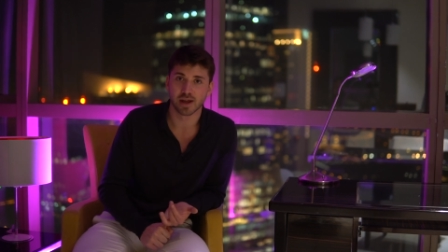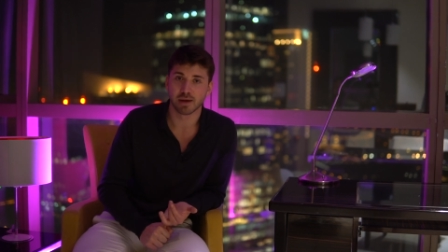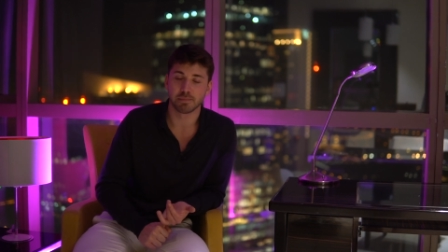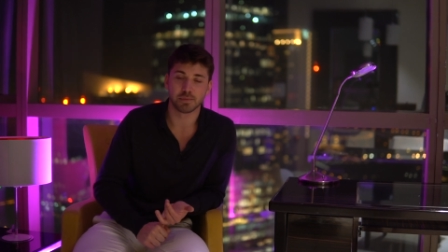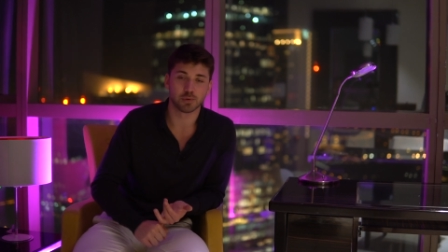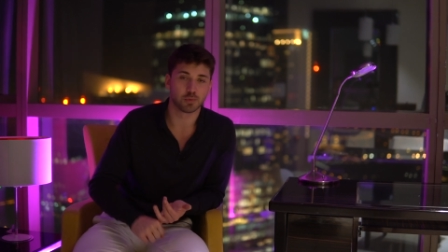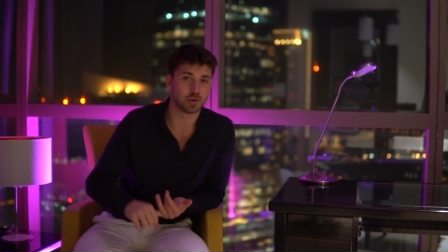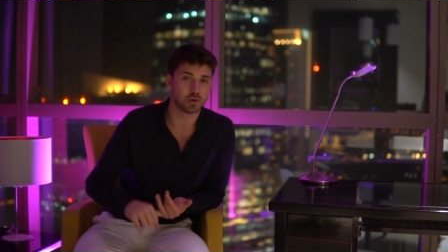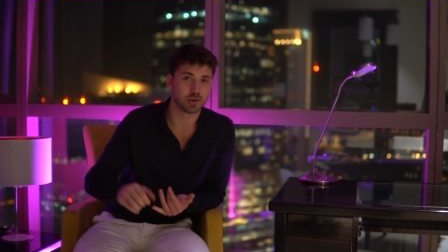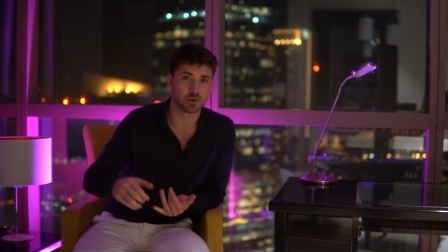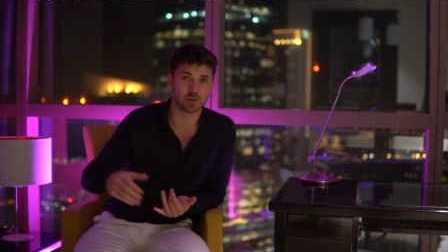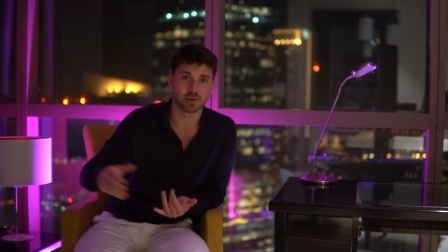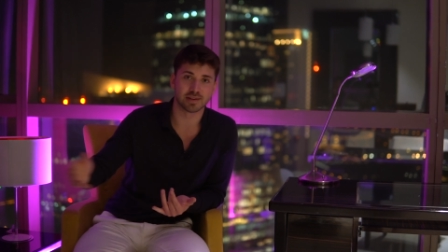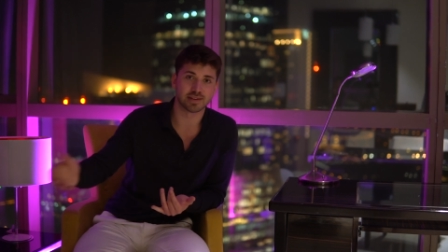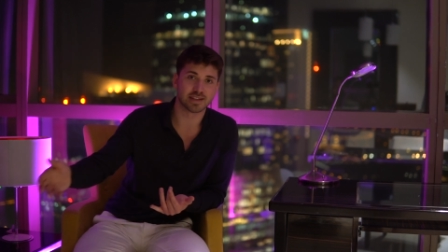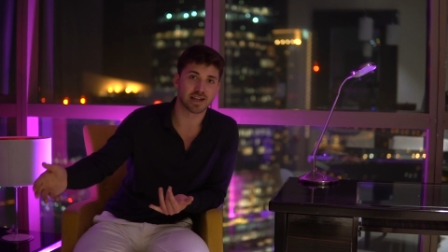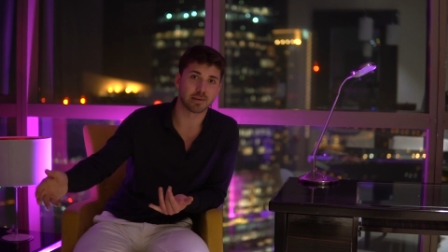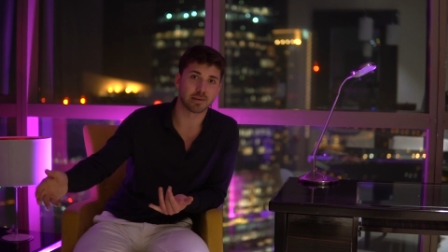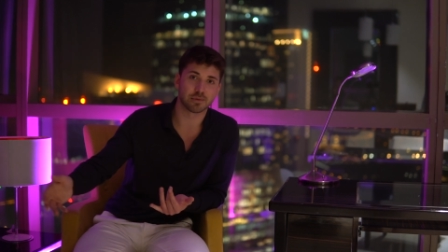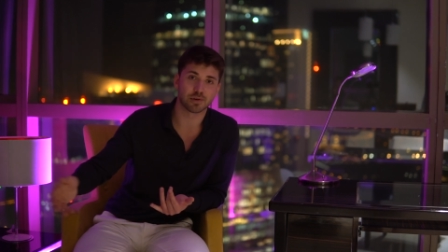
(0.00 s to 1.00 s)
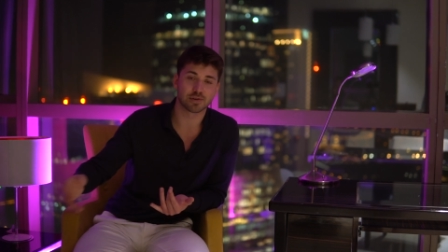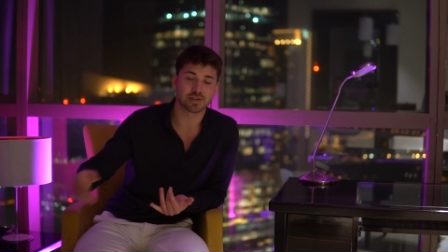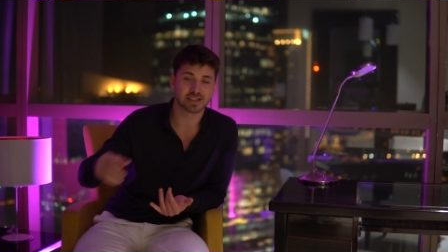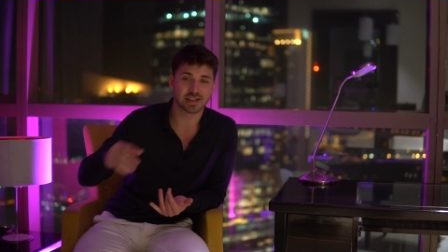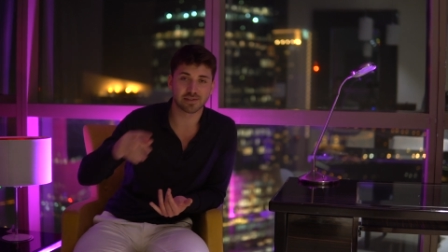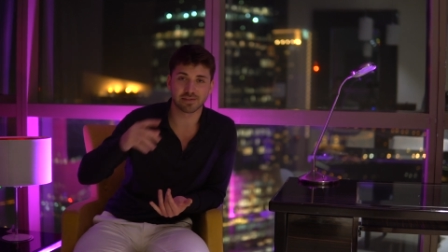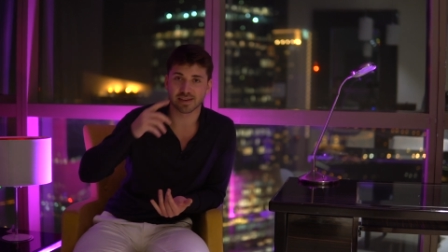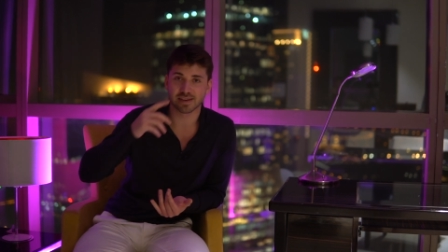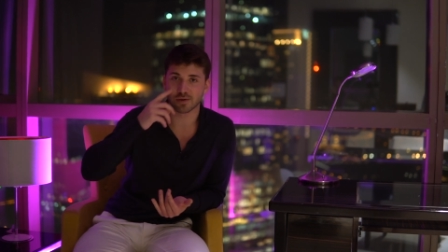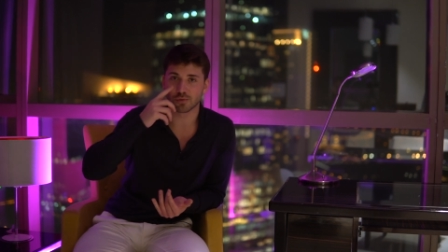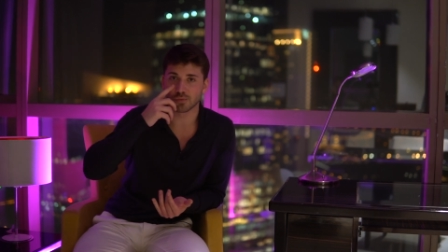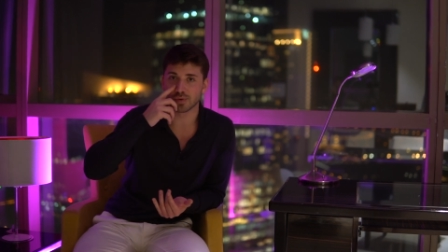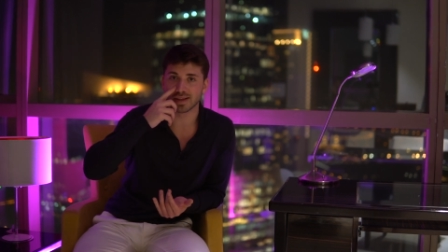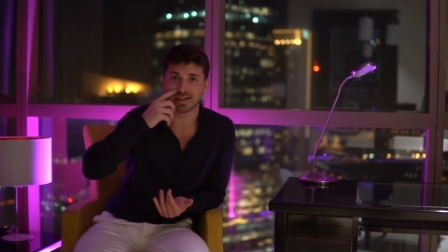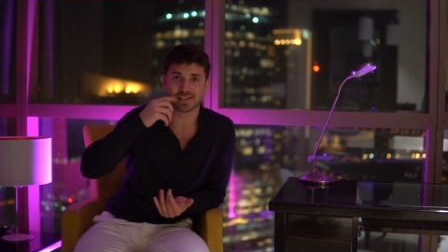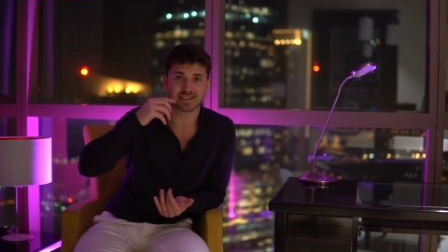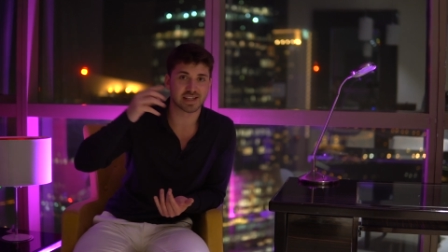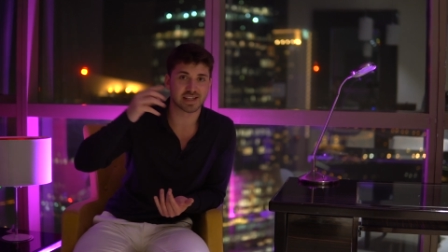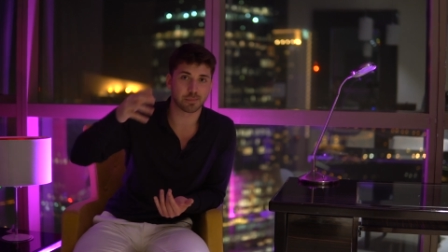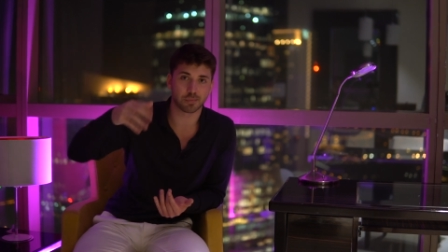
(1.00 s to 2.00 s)
between you and them there's nothing that really
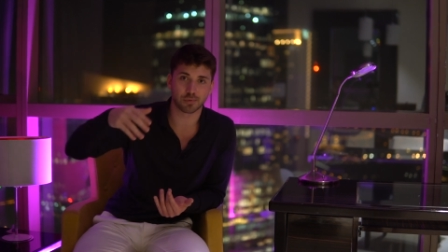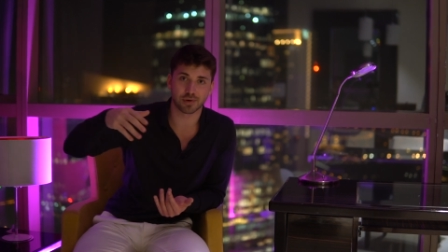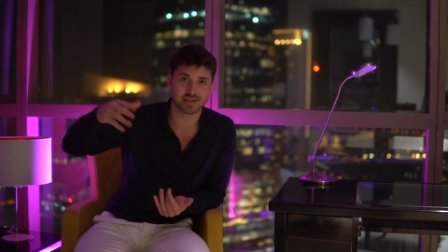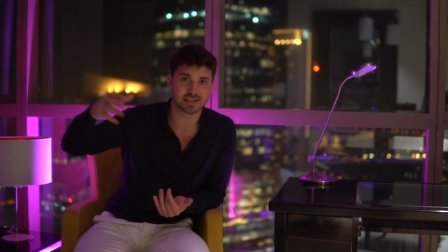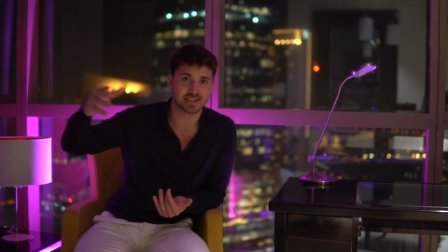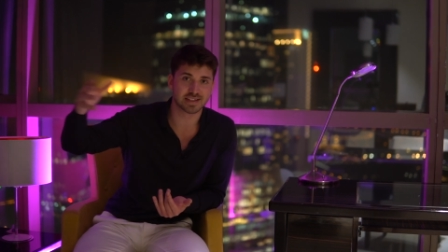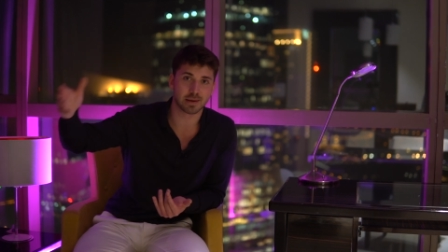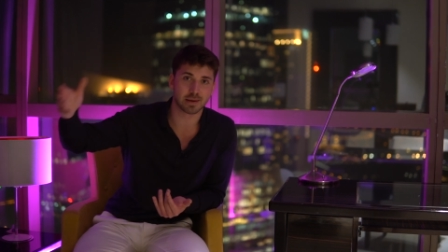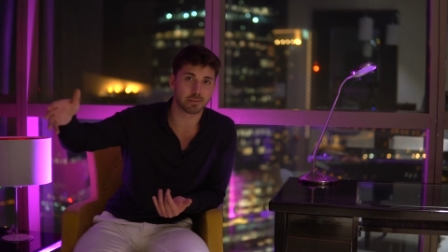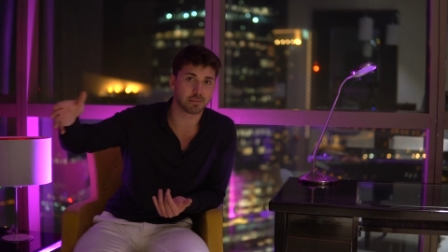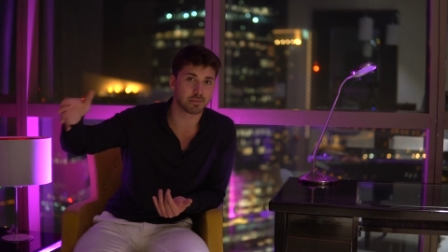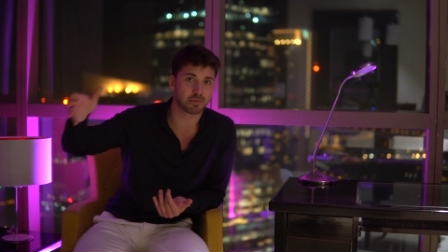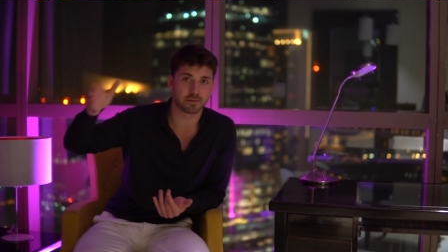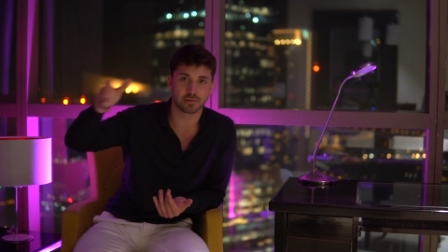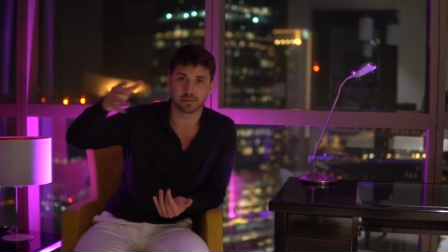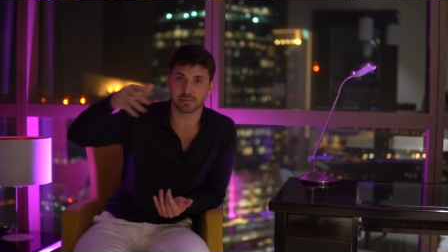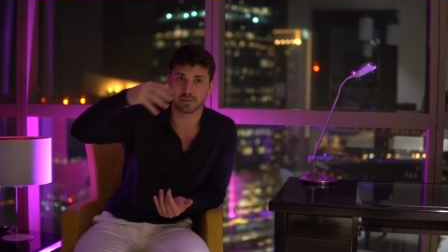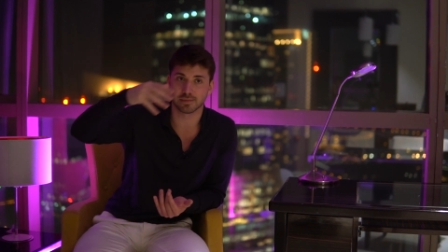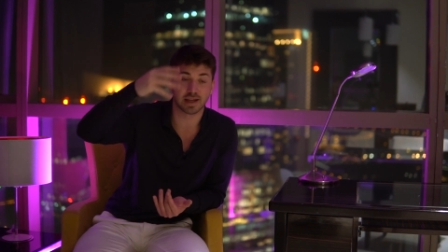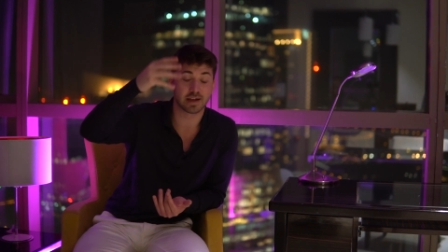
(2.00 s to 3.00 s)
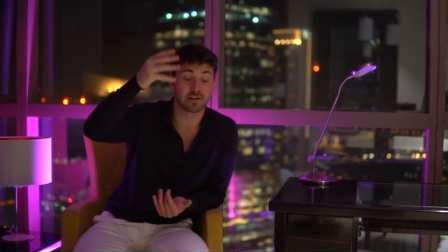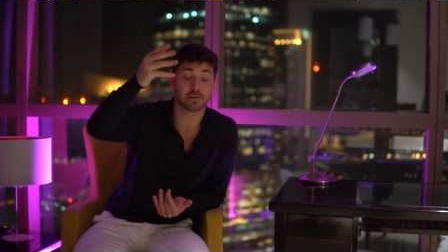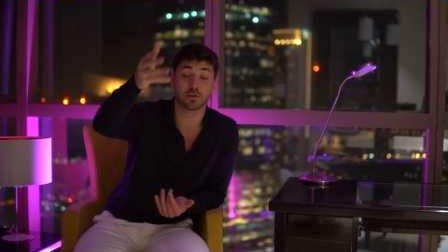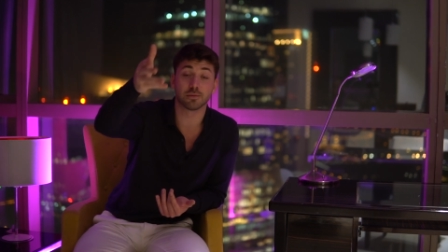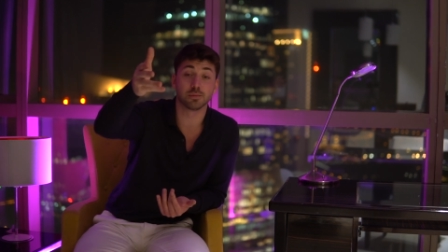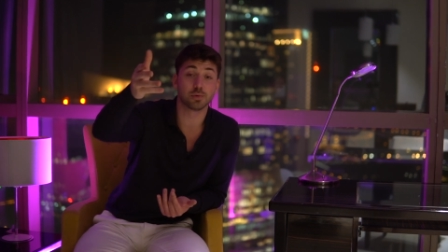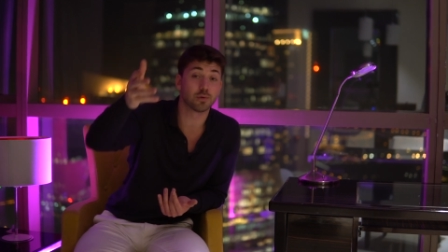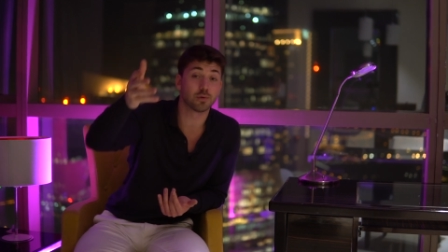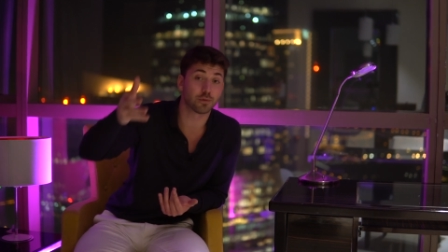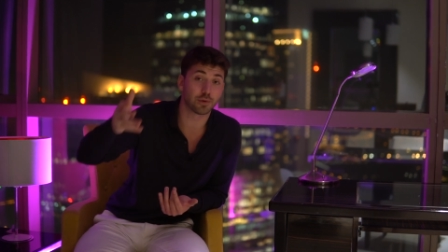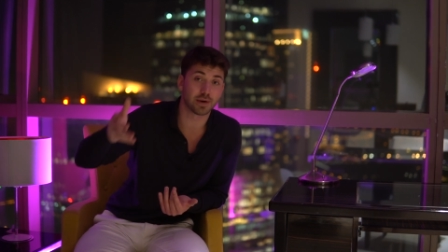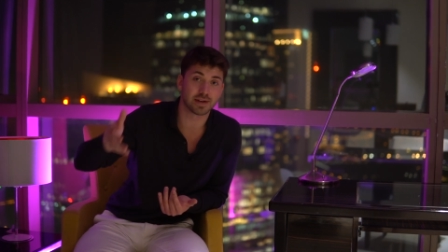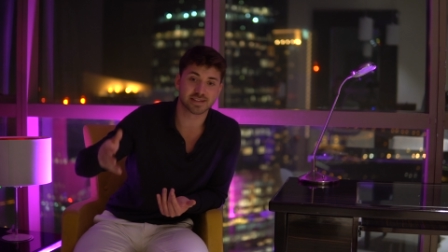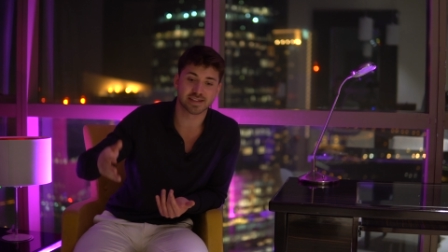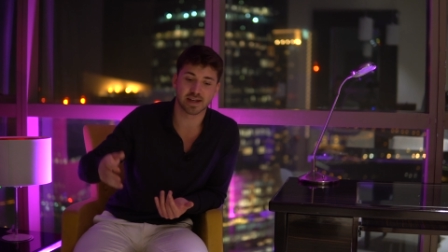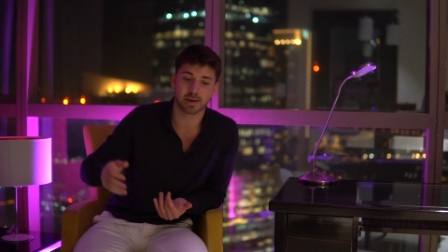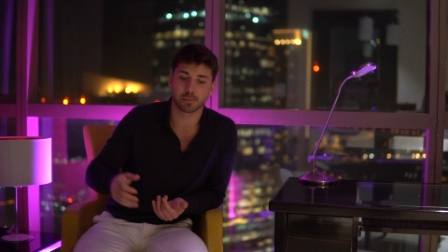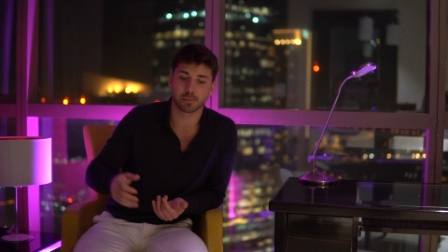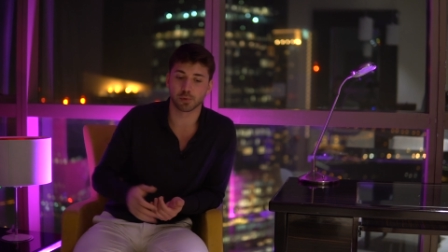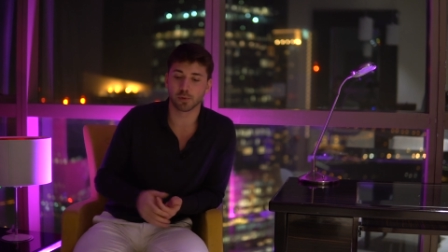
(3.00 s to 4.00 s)
separates them like from you for
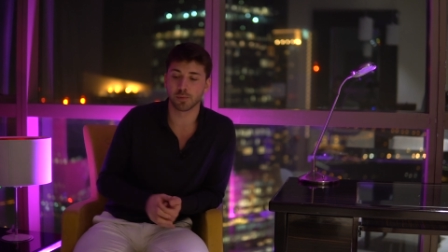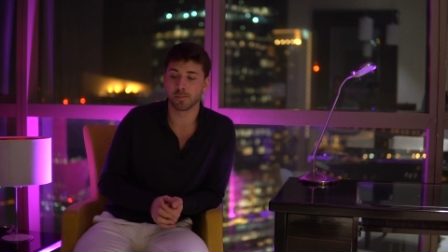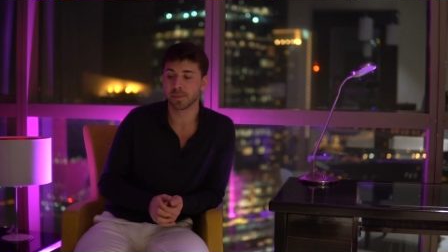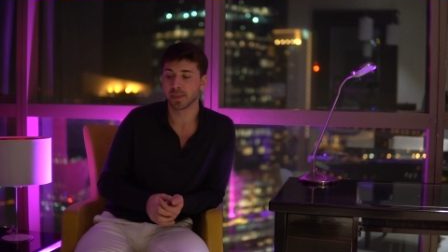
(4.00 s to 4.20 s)
example